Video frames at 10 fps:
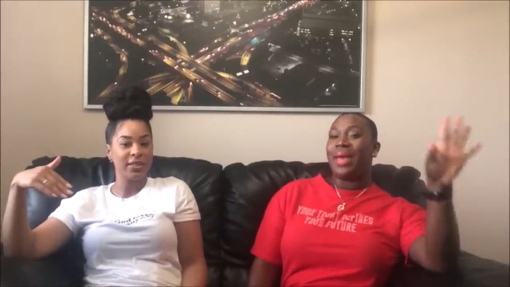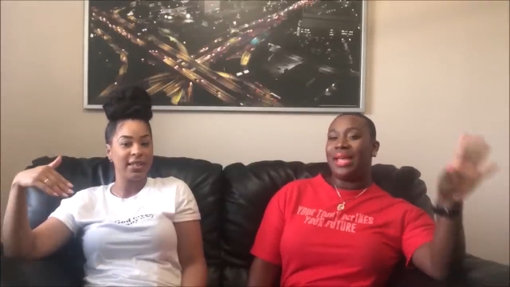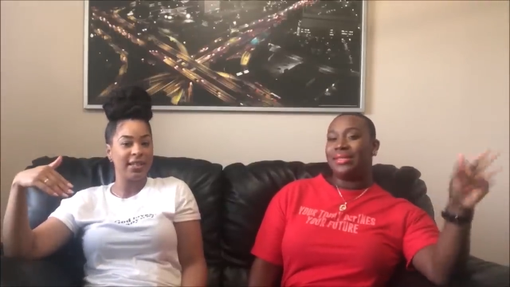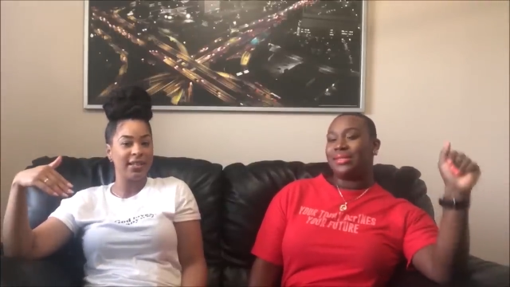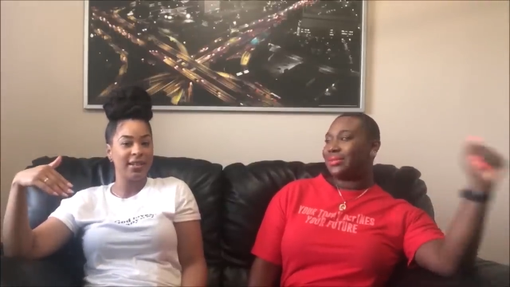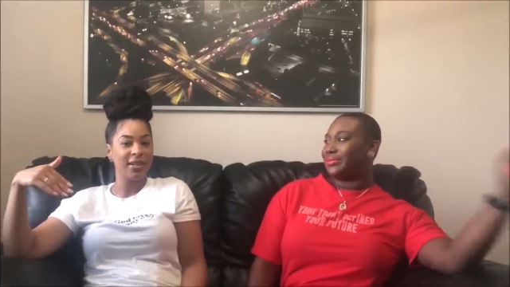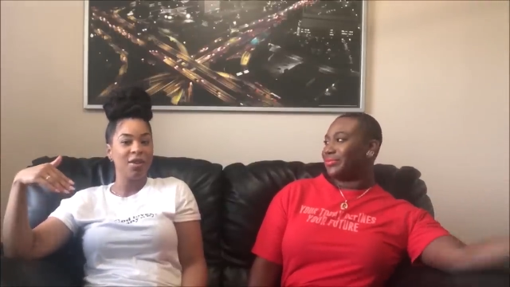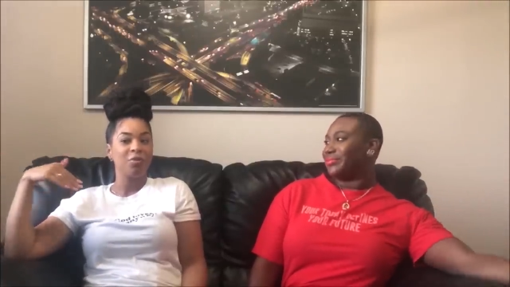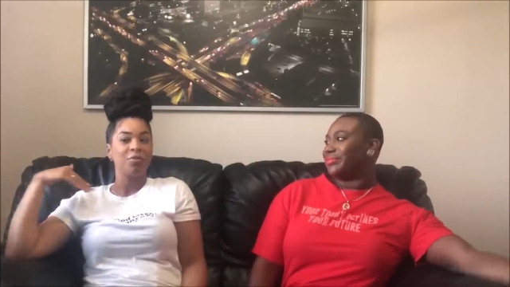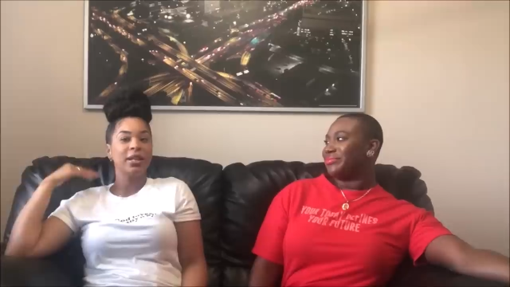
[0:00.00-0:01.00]
Speaker 1: person
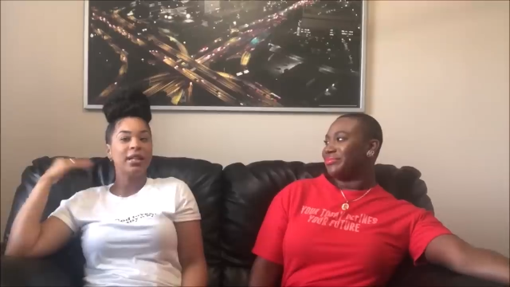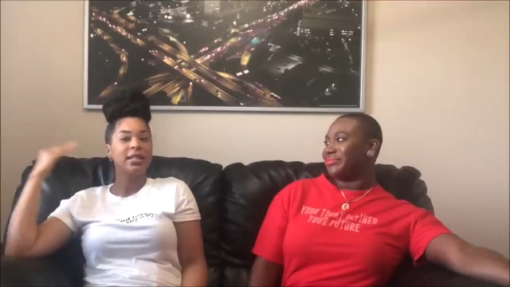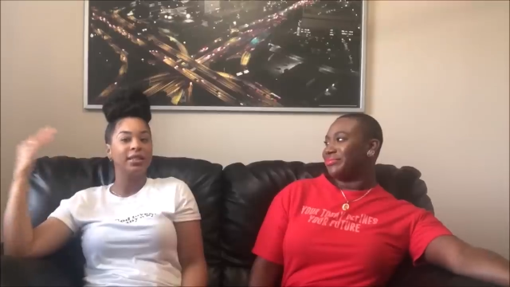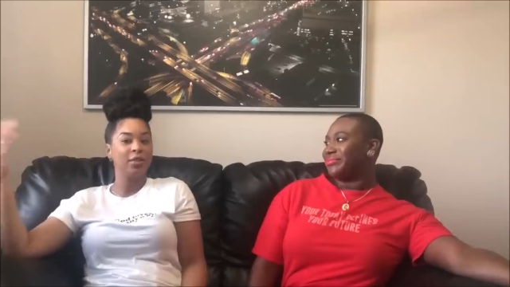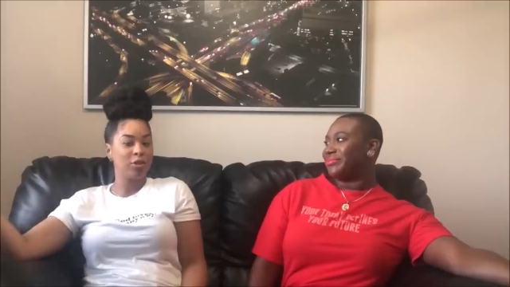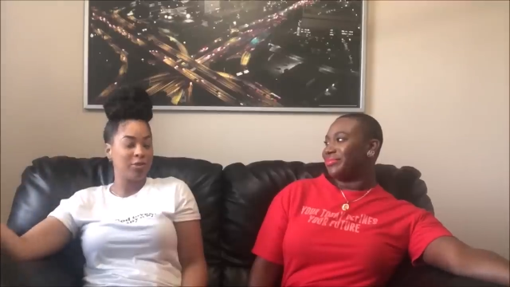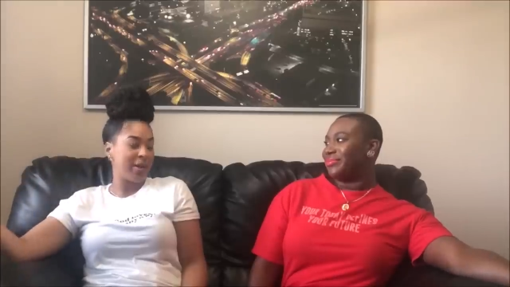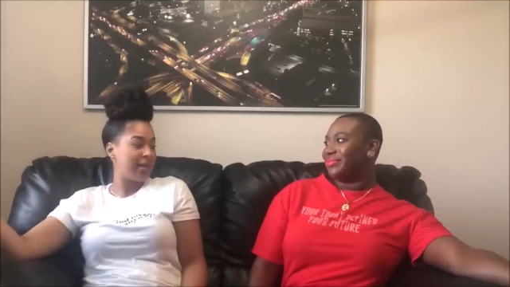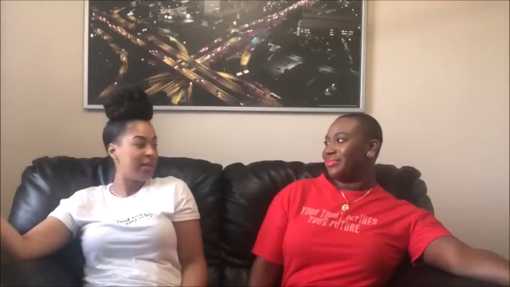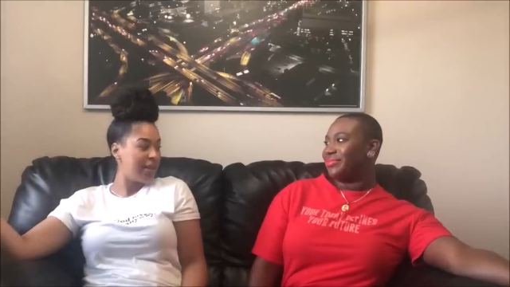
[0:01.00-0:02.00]
really
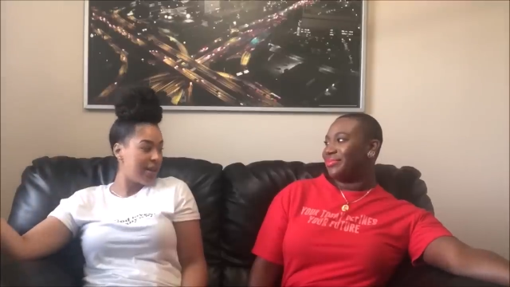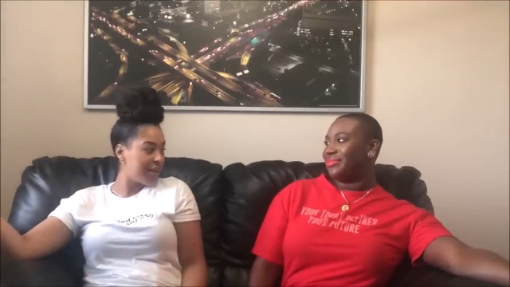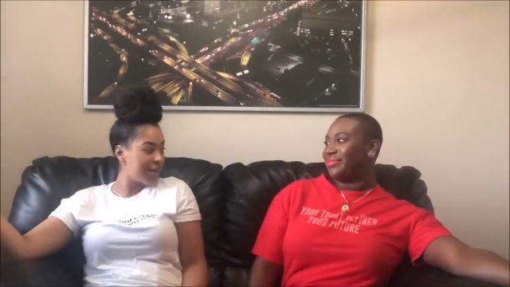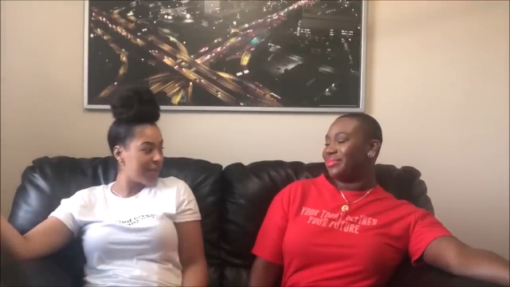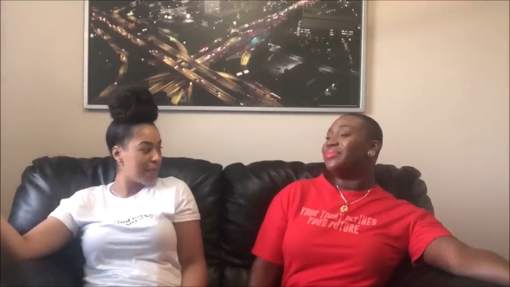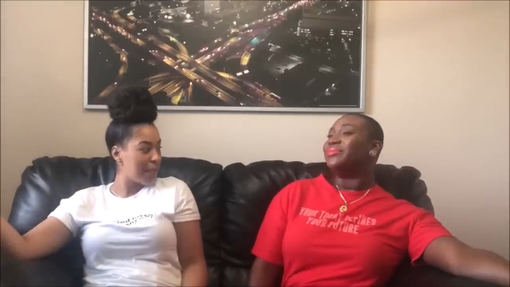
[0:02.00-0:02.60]
disrespected the other.